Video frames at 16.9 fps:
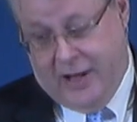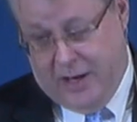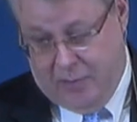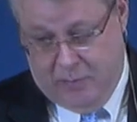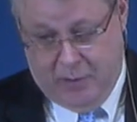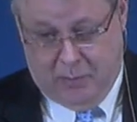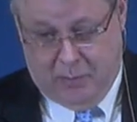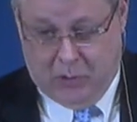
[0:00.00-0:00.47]
not
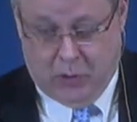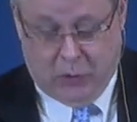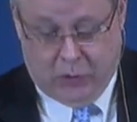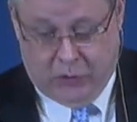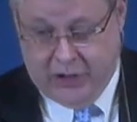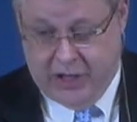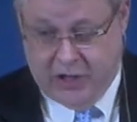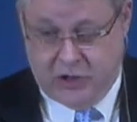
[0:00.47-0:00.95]
a
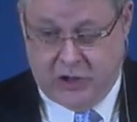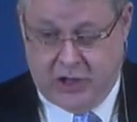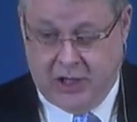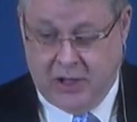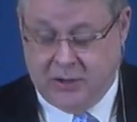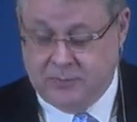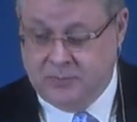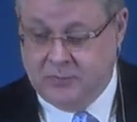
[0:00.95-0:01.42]
biblical
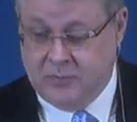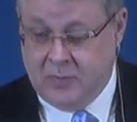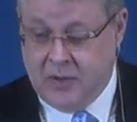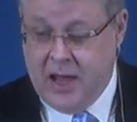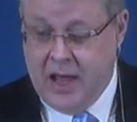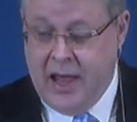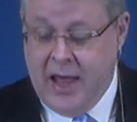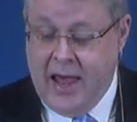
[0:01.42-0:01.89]
teaching.
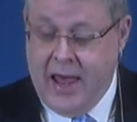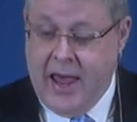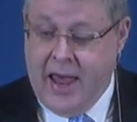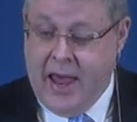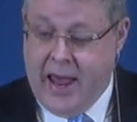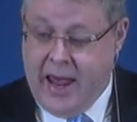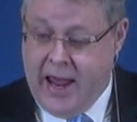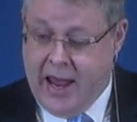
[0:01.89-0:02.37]

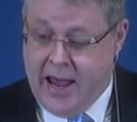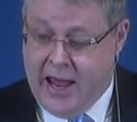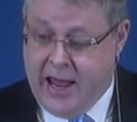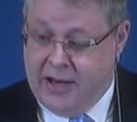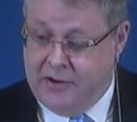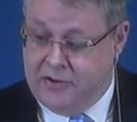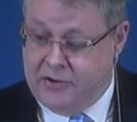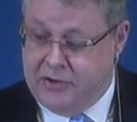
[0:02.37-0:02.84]

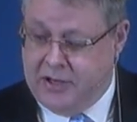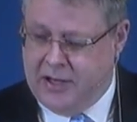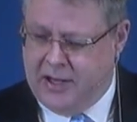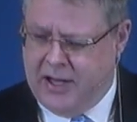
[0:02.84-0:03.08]
And